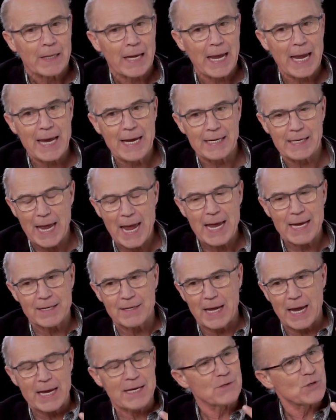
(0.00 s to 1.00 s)

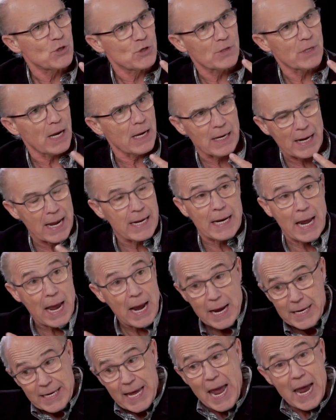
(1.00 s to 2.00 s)
and
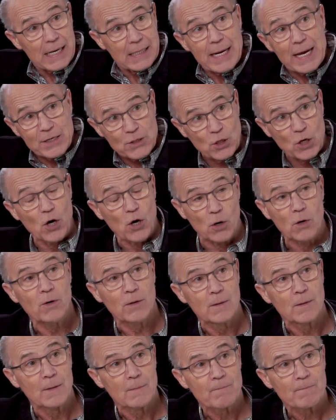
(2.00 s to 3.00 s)
I can't let
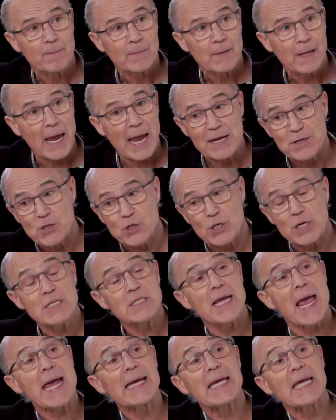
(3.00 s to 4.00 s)
go, and she's
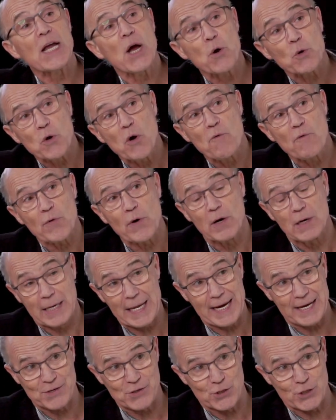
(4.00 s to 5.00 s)
hanging out over a
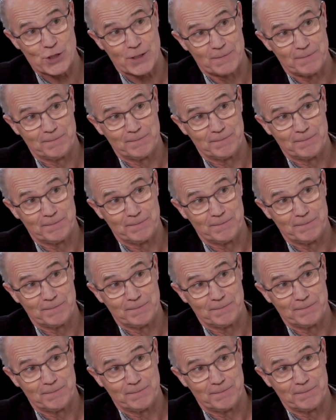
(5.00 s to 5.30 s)
ledge.